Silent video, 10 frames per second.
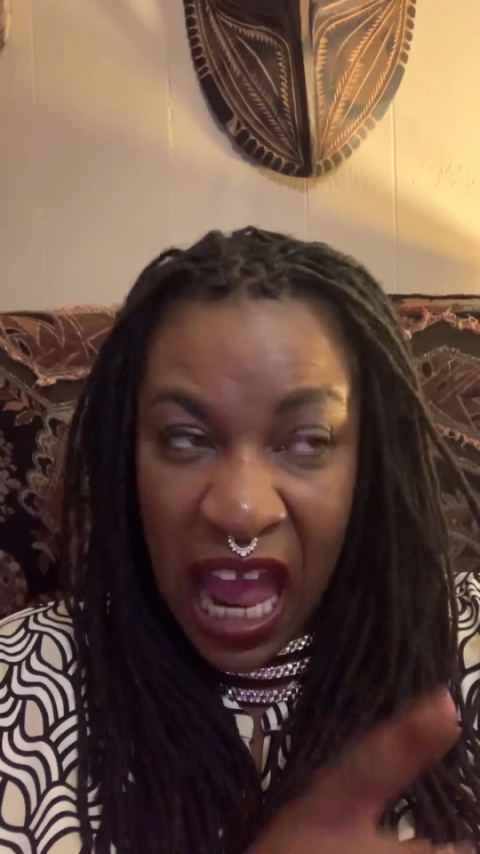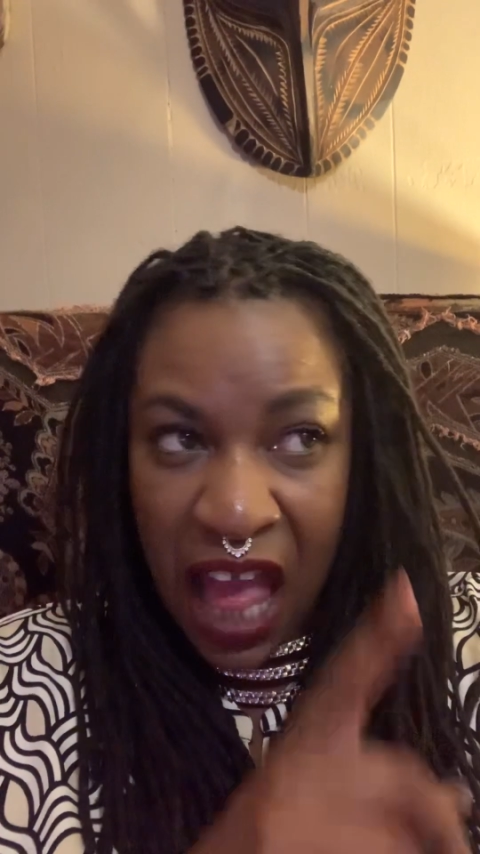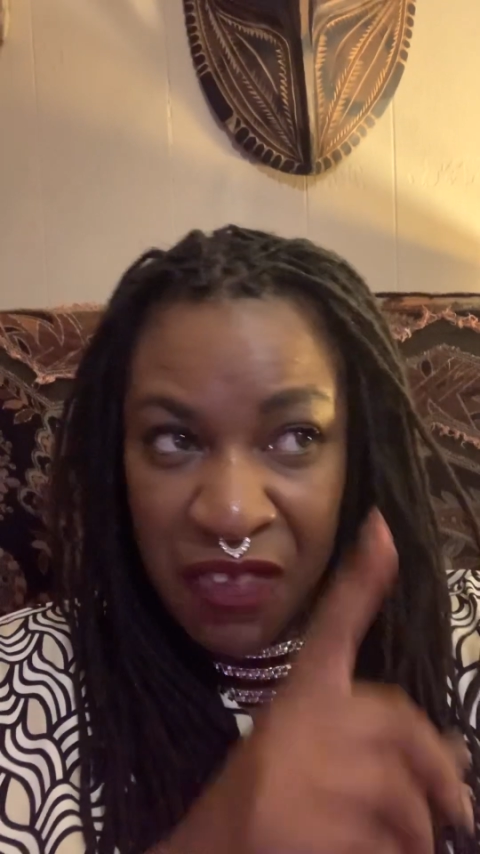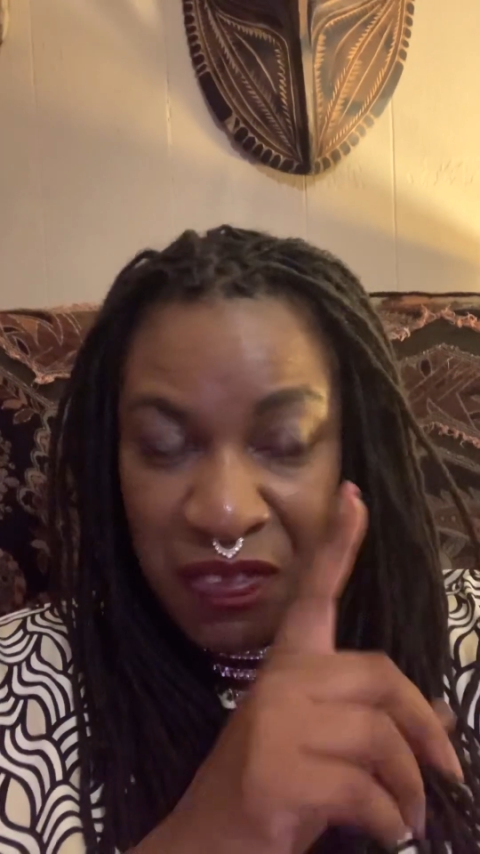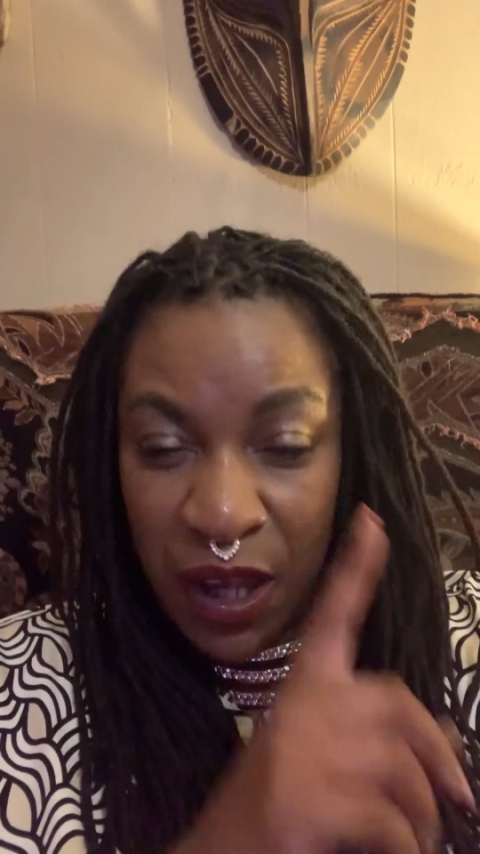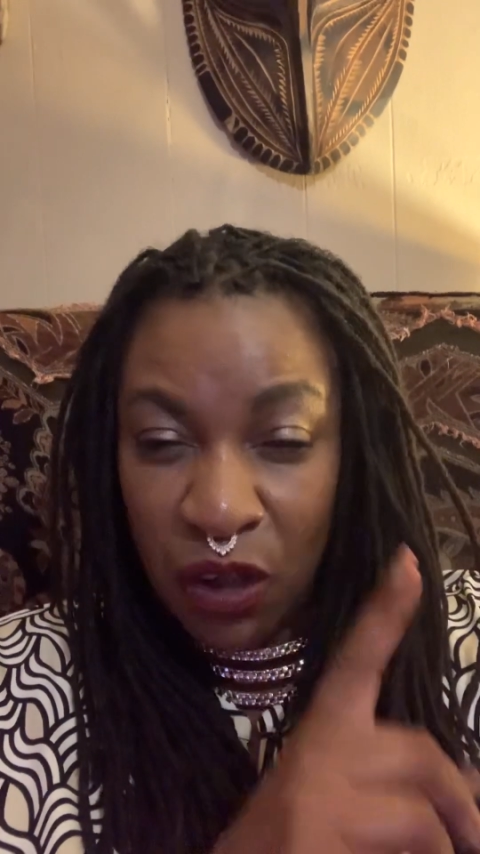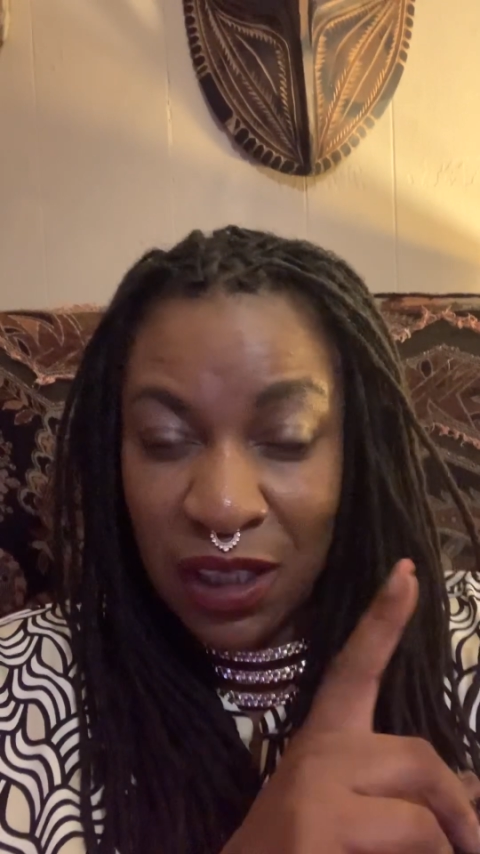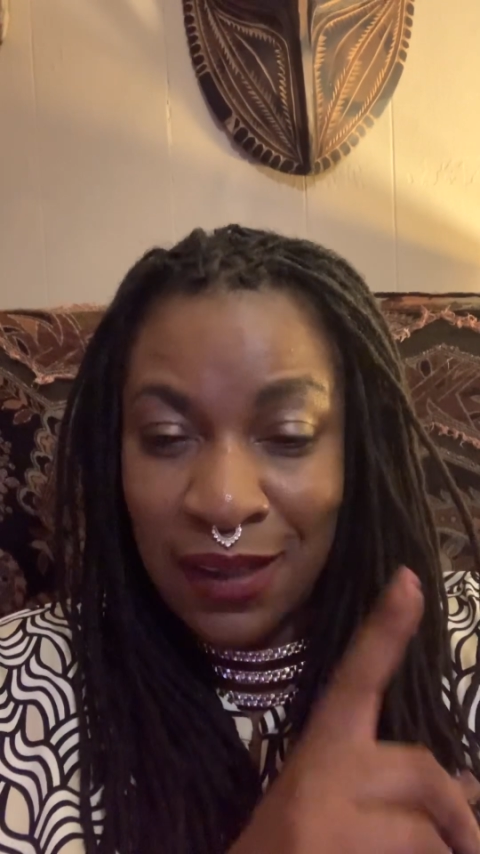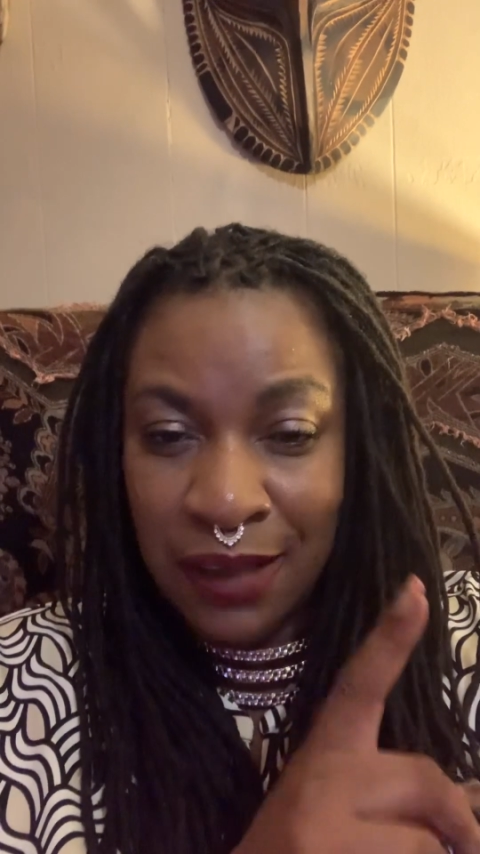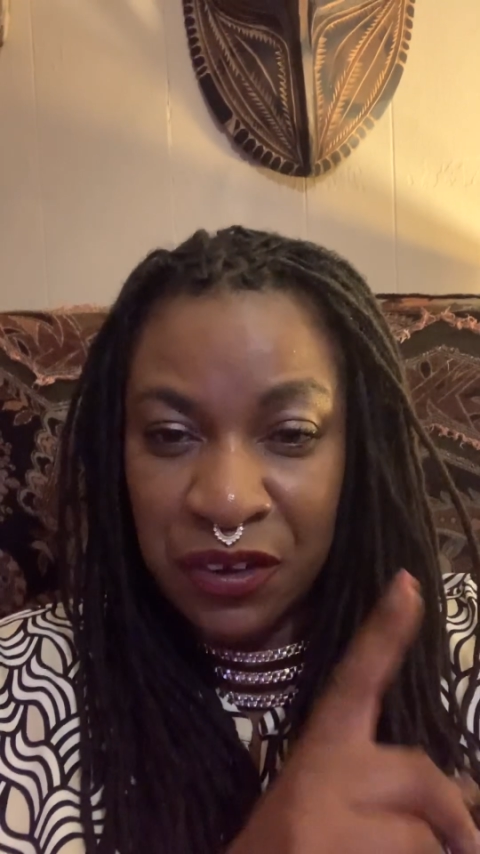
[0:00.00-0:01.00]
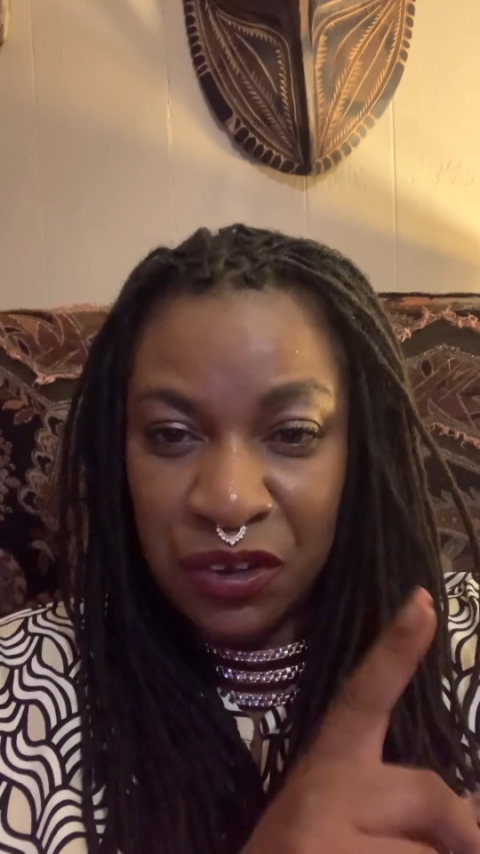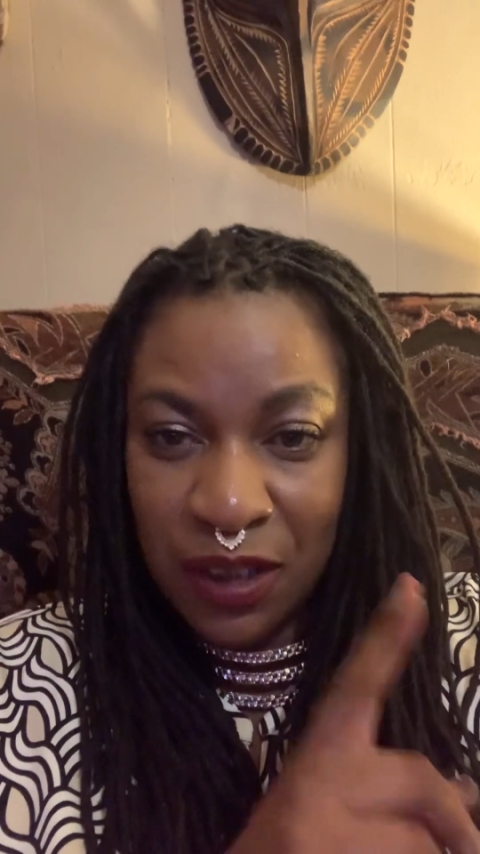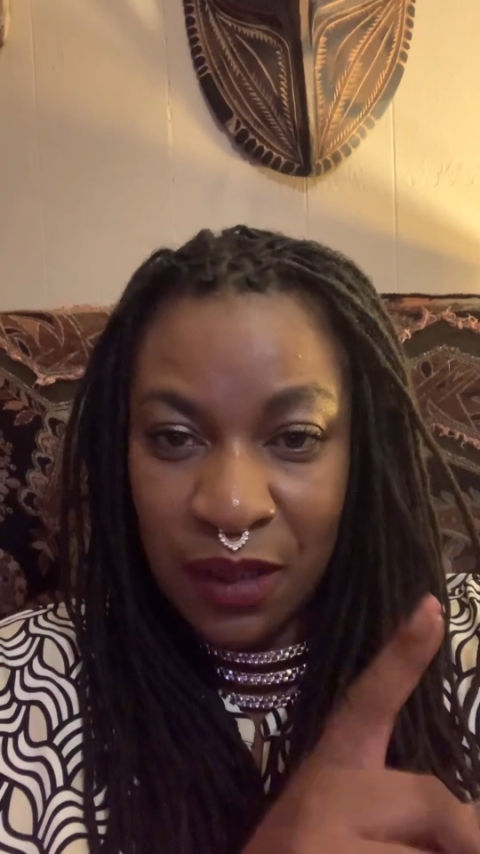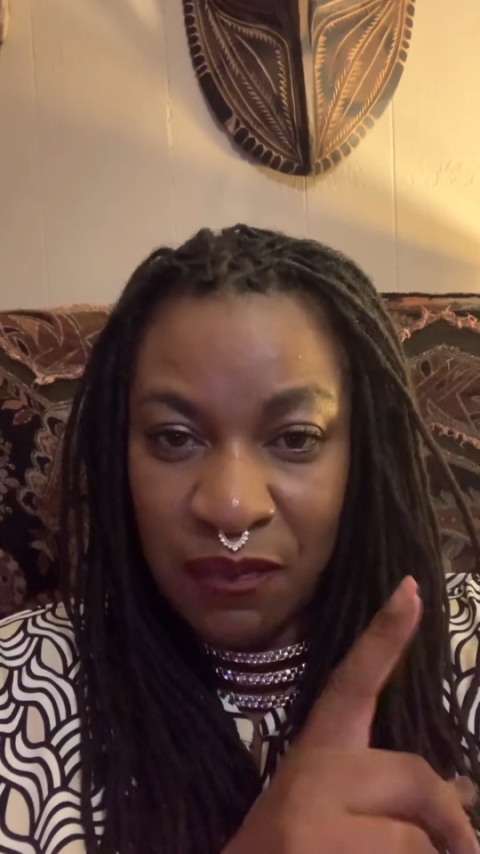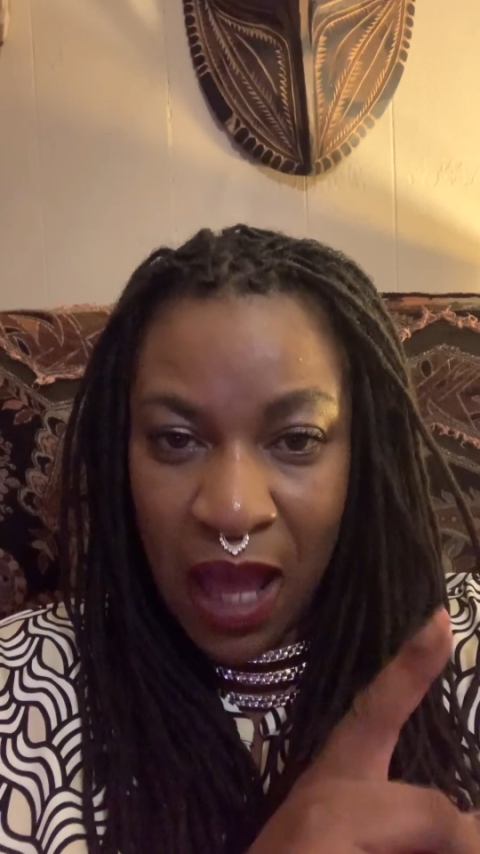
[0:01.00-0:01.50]
and their connection to
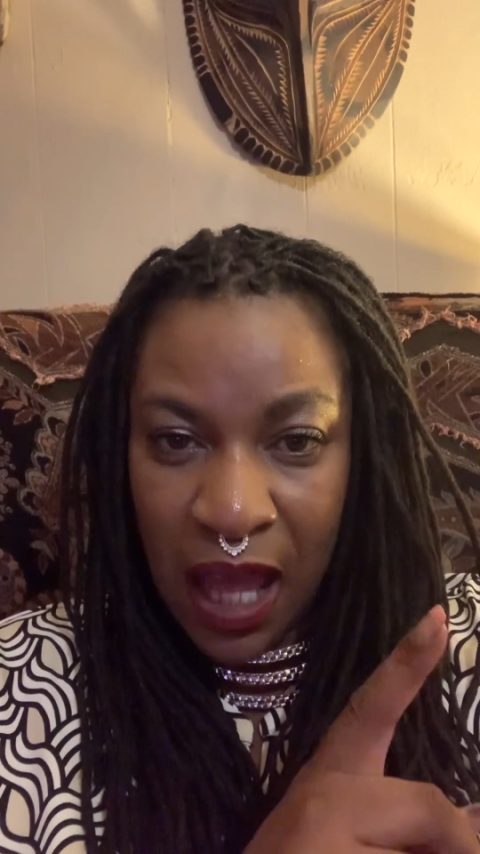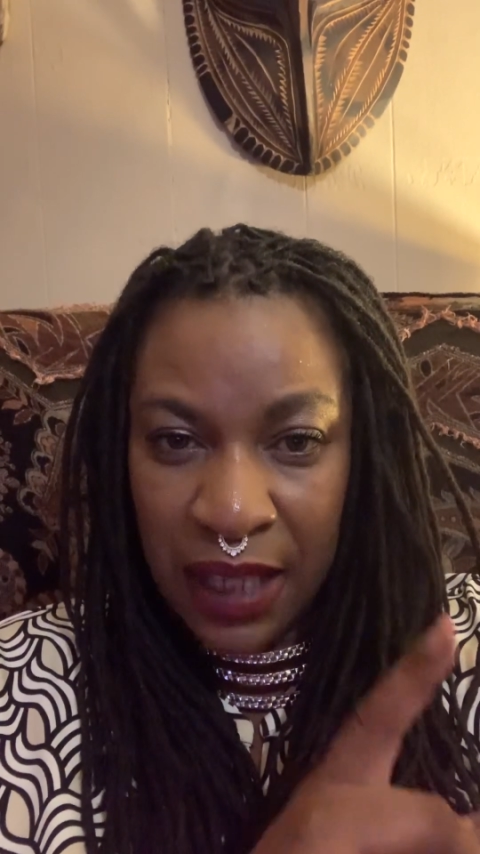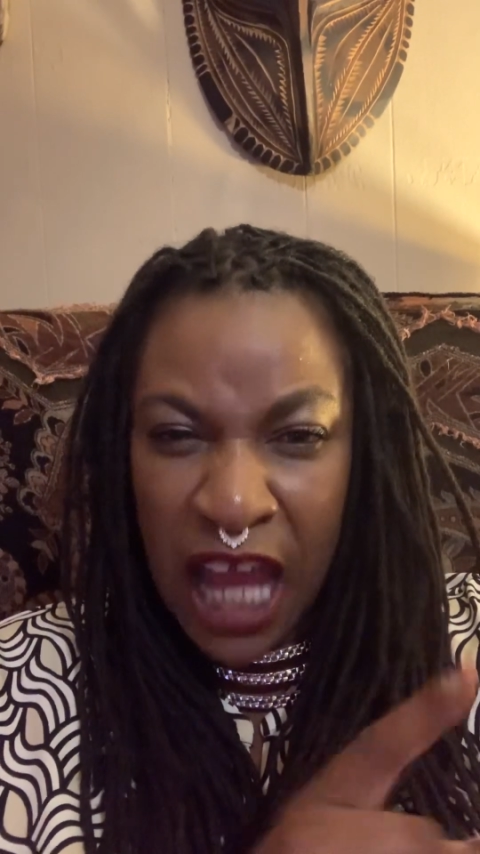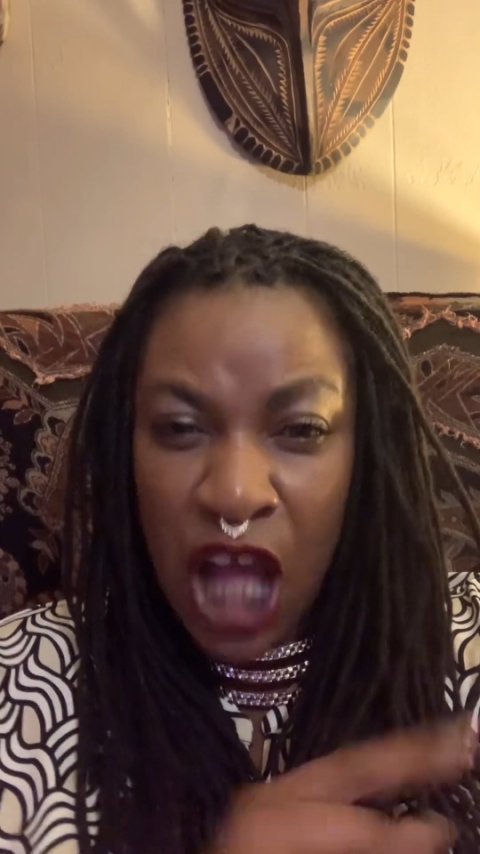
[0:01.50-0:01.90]
the divine